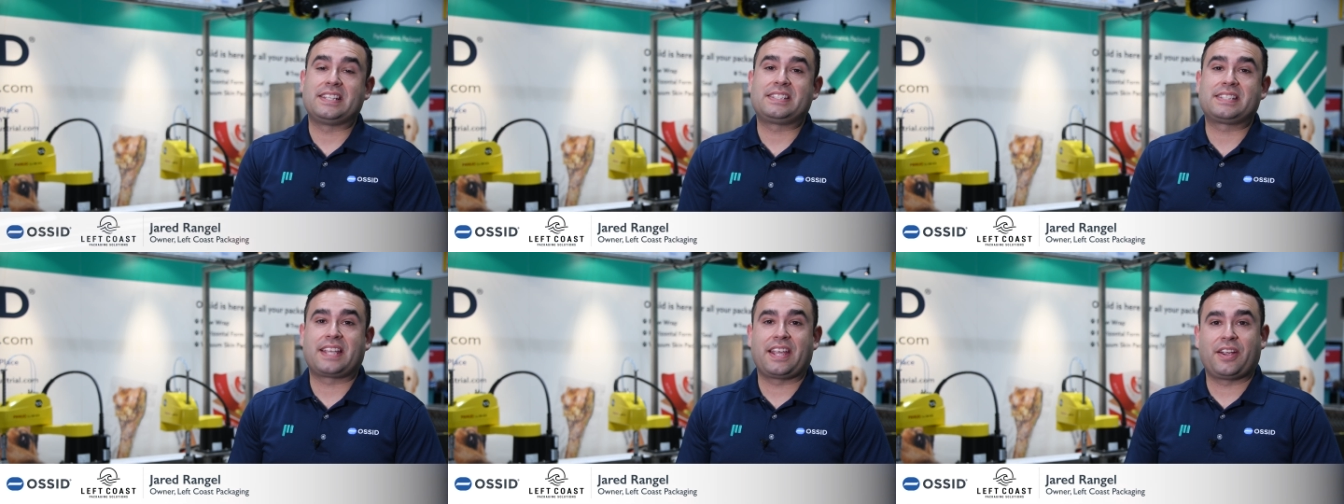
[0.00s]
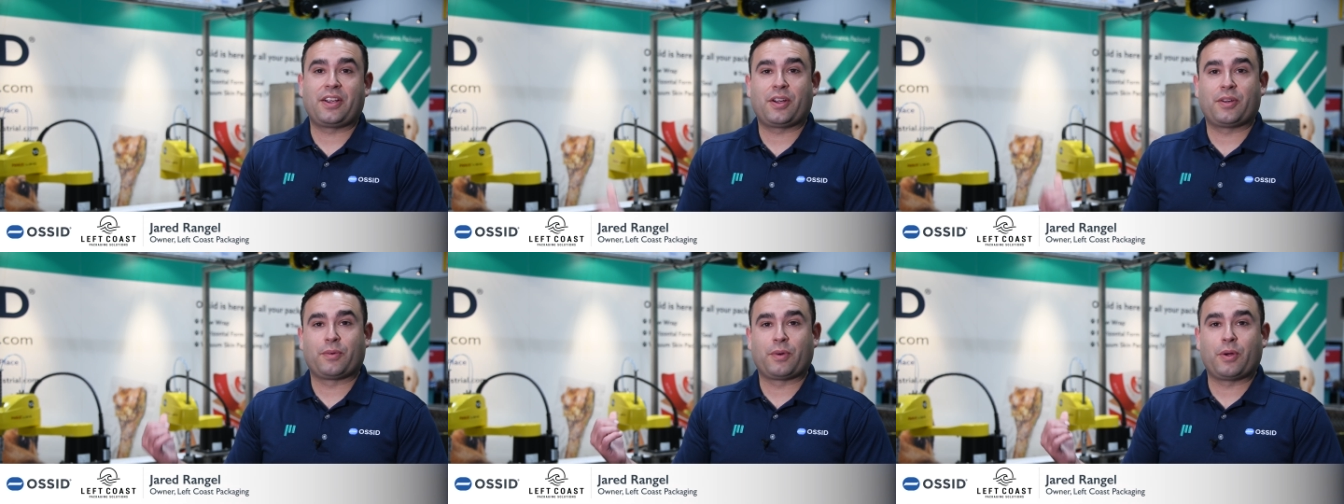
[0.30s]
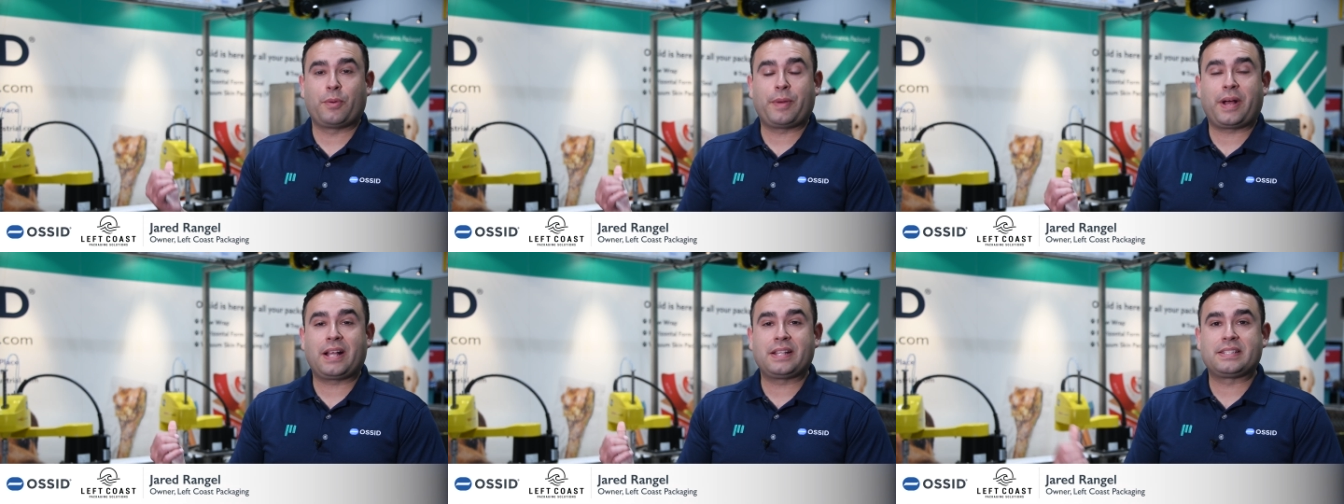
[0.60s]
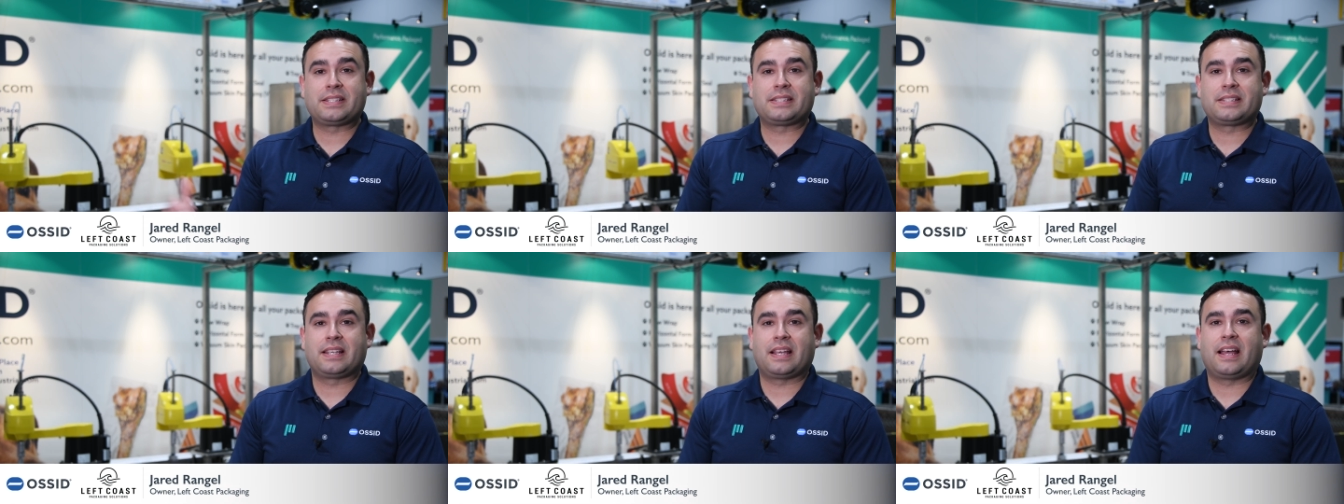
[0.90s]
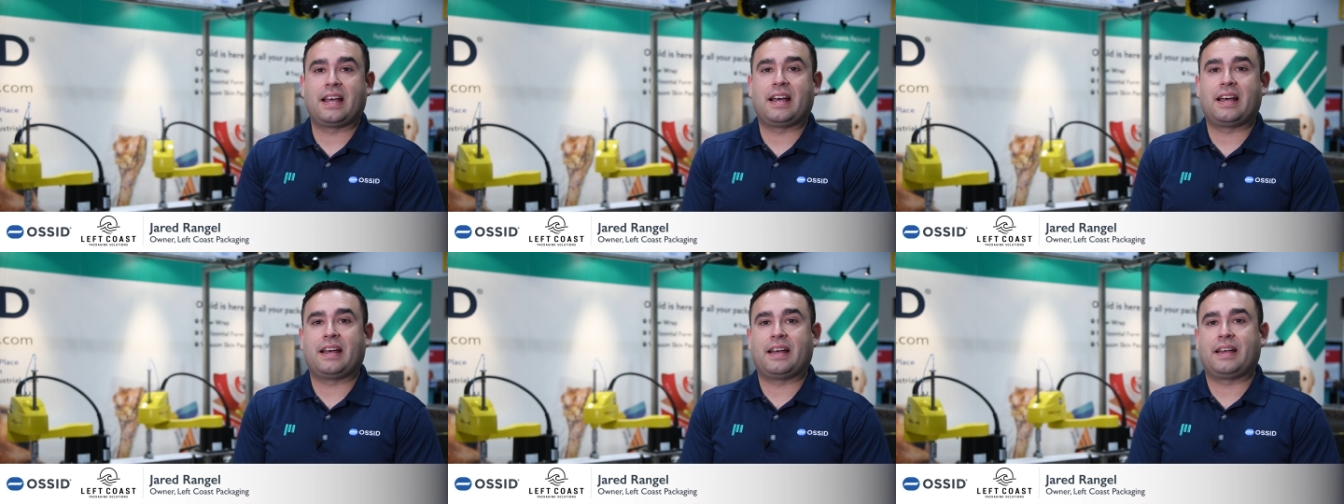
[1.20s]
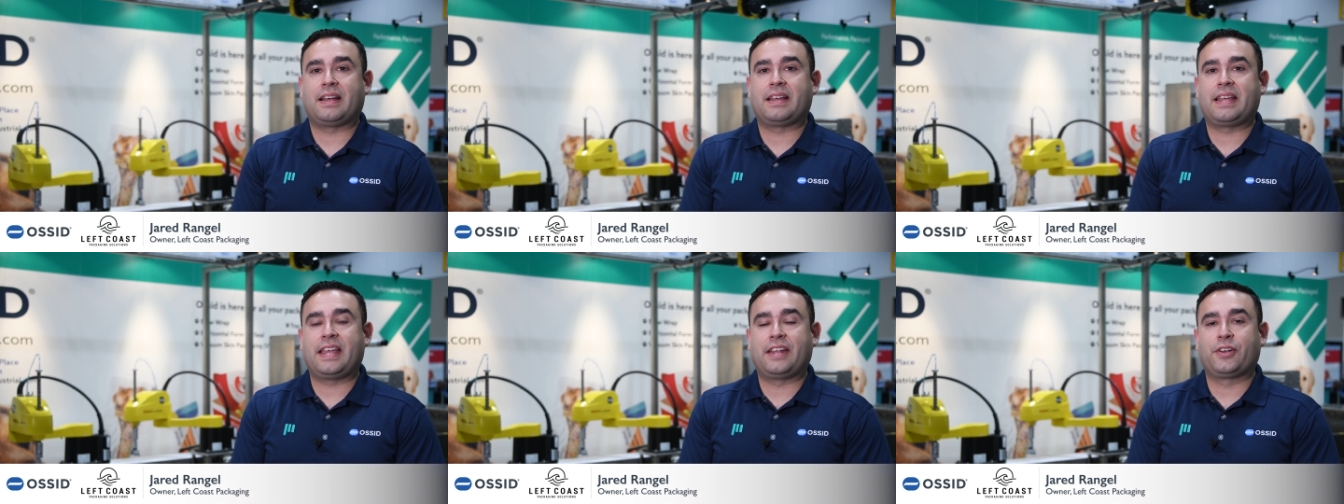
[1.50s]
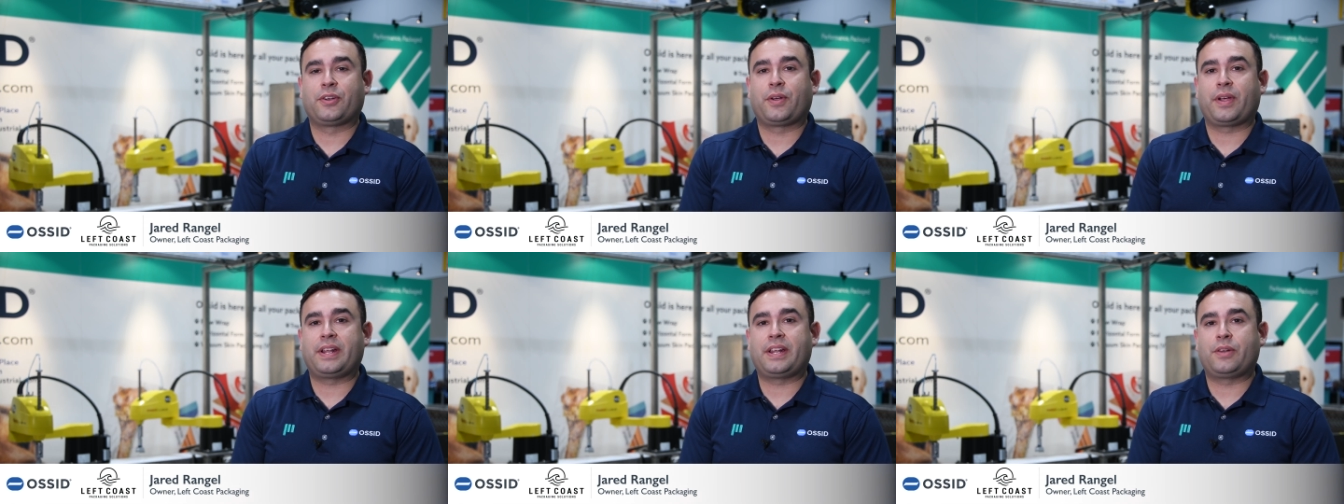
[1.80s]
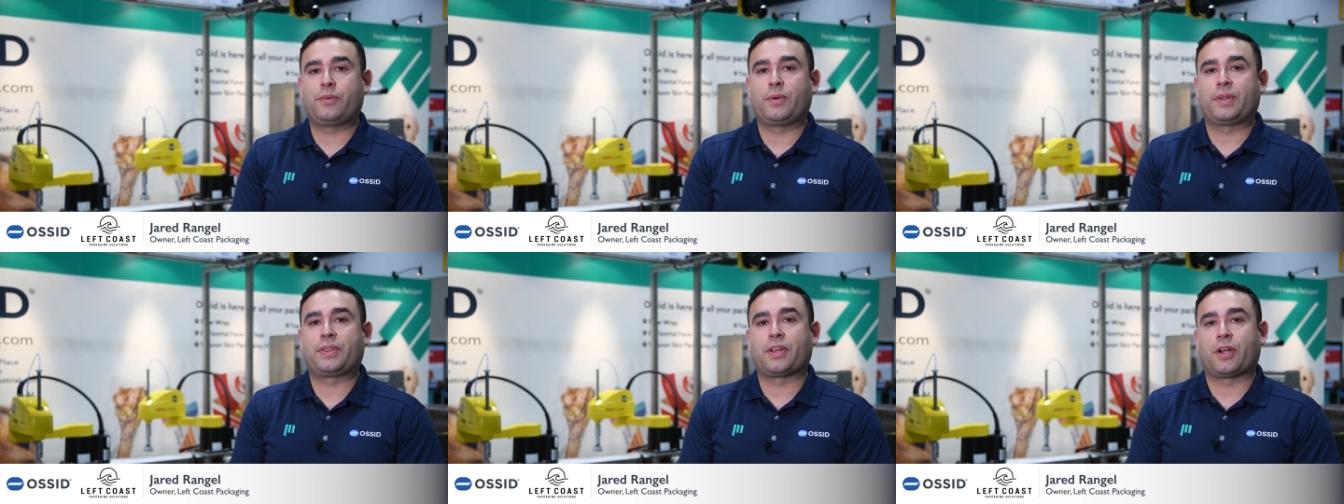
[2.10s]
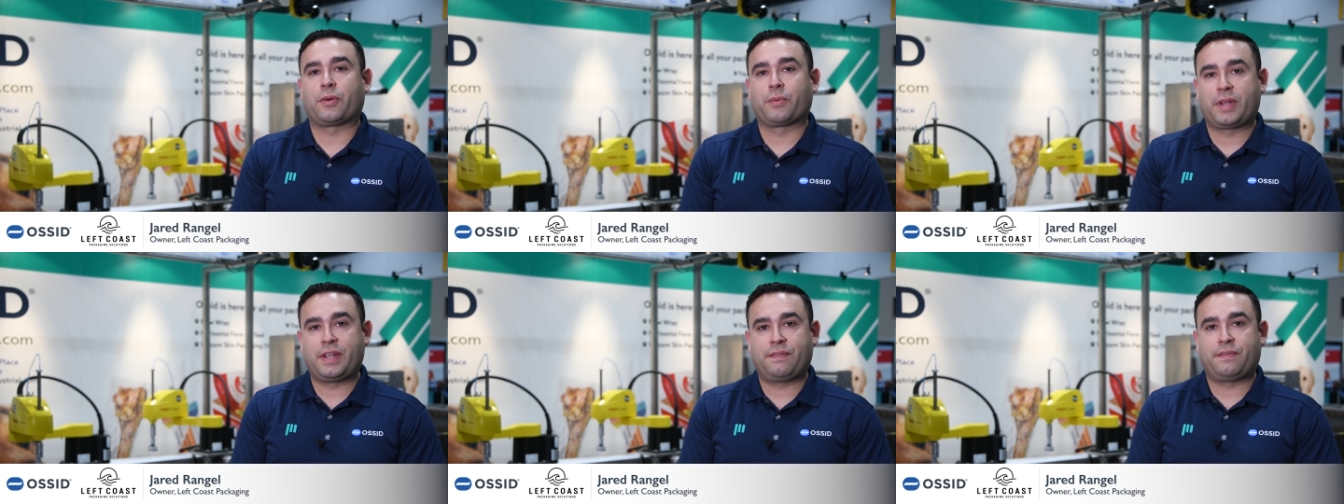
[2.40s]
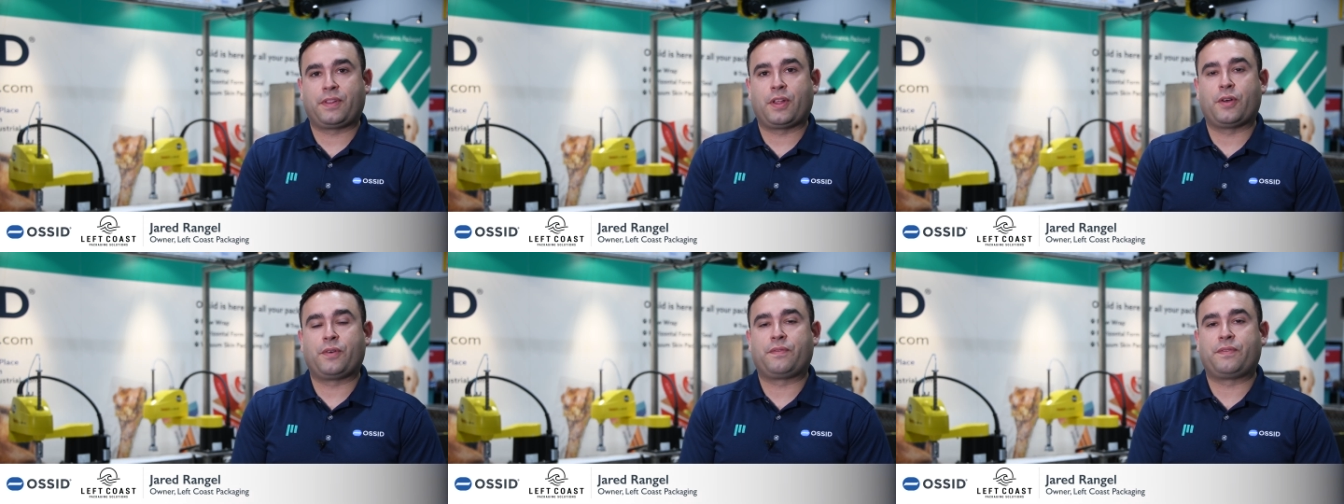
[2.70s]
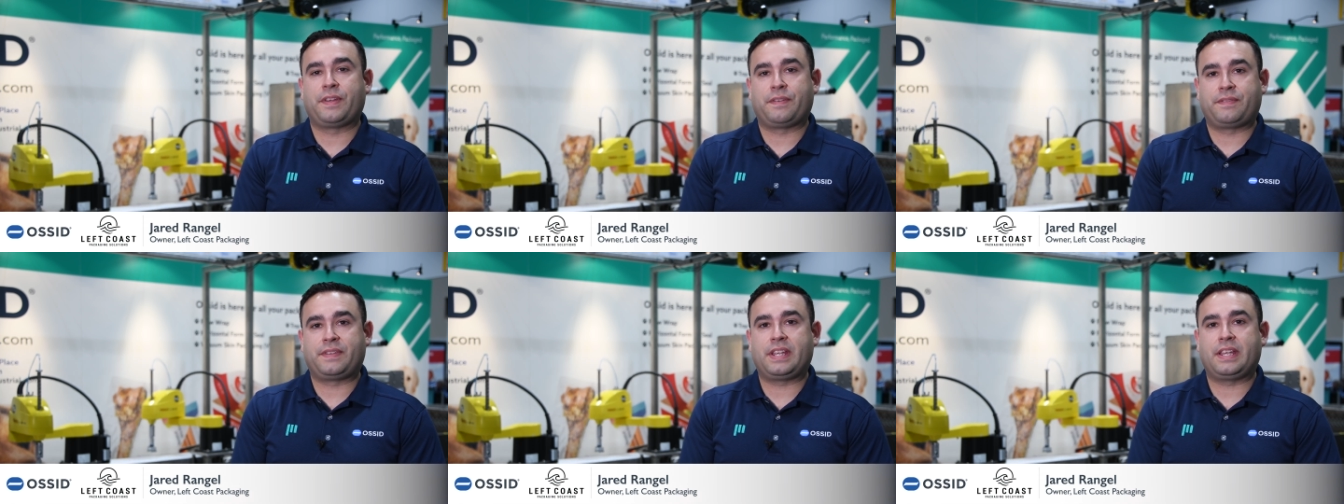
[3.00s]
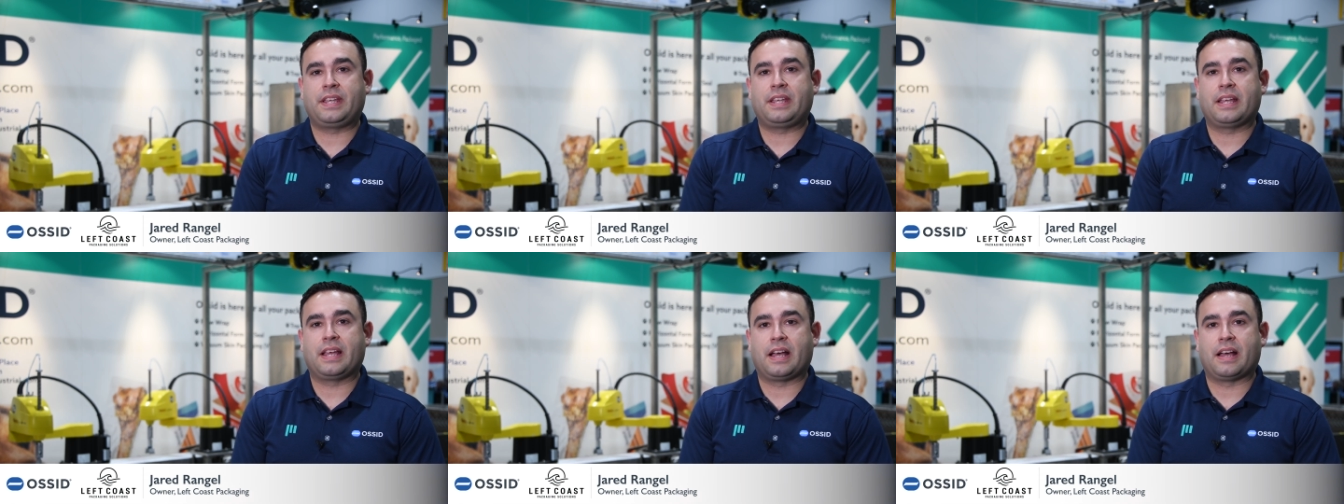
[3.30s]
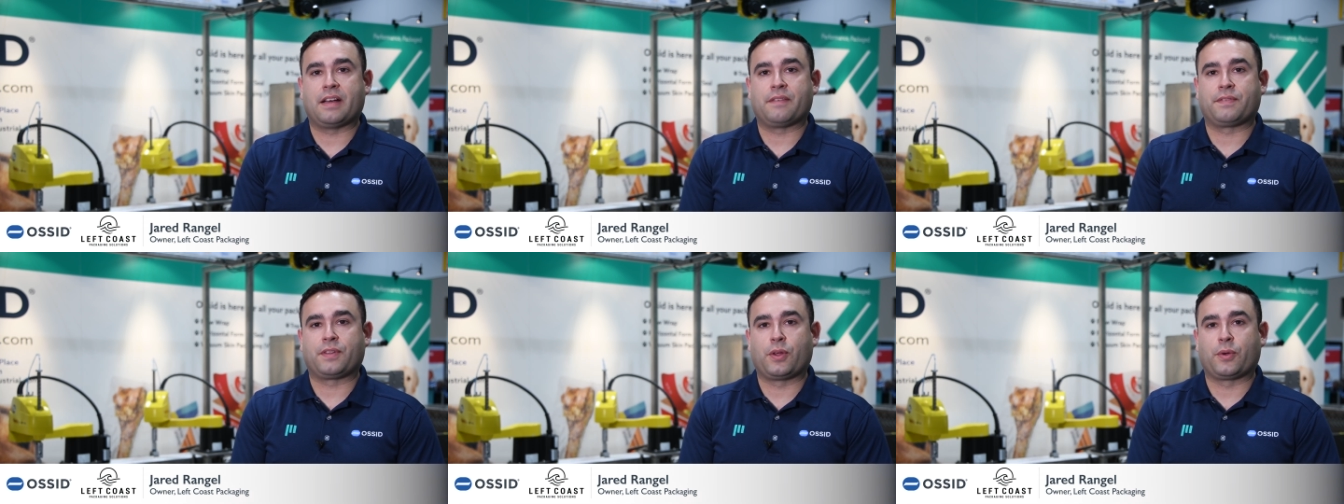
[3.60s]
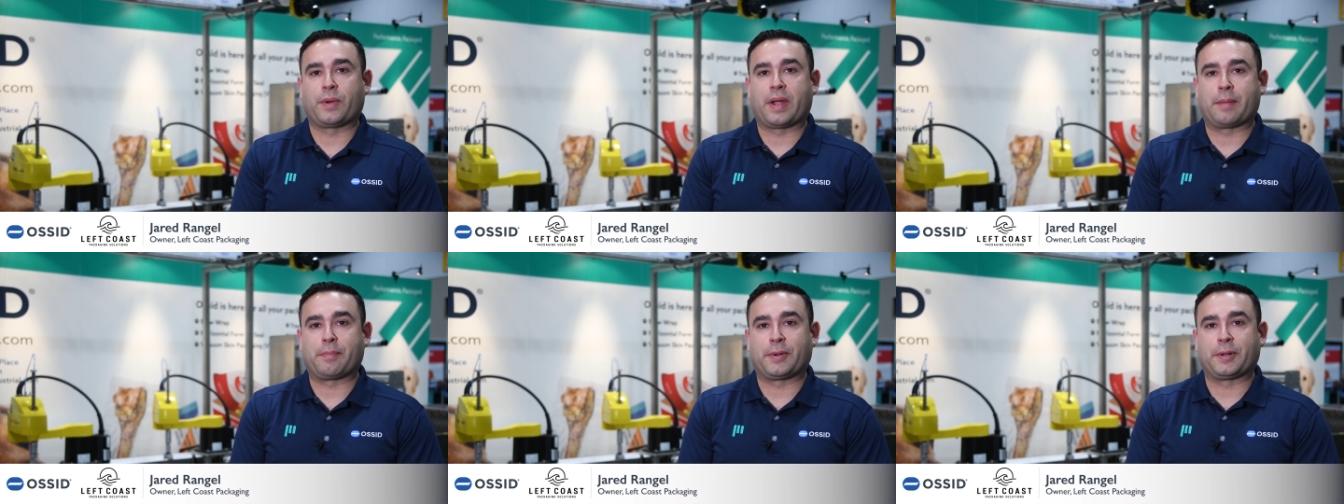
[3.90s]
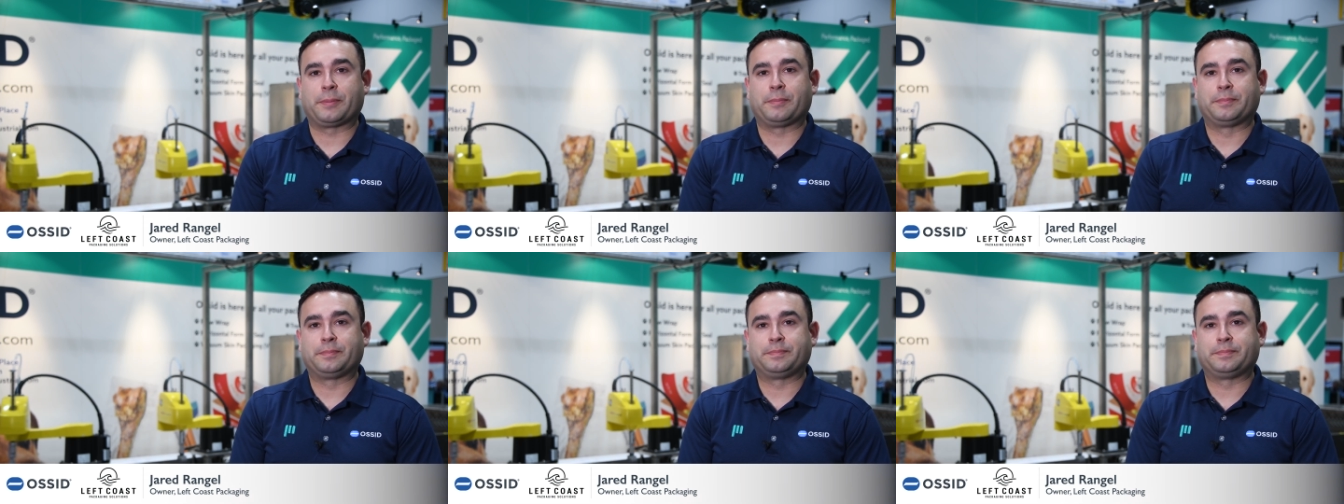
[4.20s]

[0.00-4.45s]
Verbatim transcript: the Scara robots uh, integrated with our ReeFlow 50 uh, flow wrapper.